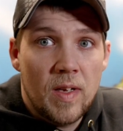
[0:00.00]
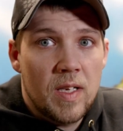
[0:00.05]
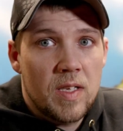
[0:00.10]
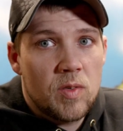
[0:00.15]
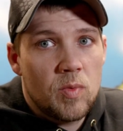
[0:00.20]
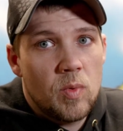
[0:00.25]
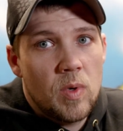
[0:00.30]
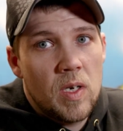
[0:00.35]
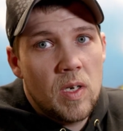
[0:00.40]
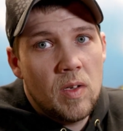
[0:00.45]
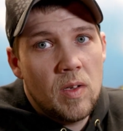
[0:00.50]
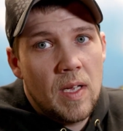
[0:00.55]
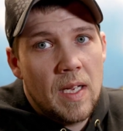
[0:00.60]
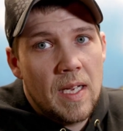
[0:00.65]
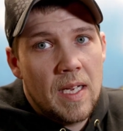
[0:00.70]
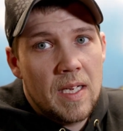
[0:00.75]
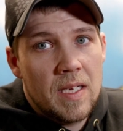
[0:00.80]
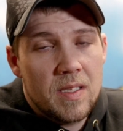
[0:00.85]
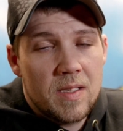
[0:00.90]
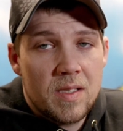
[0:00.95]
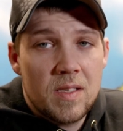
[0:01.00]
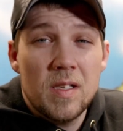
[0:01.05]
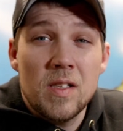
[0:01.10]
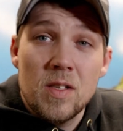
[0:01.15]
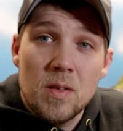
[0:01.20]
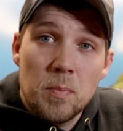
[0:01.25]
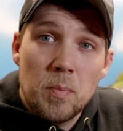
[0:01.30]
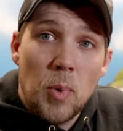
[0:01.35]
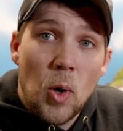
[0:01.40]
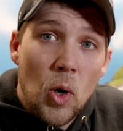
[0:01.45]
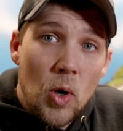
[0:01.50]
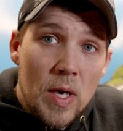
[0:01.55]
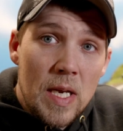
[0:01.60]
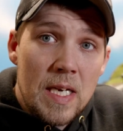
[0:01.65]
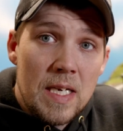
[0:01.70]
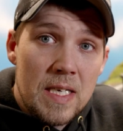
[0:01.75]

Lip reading: as well as some pretty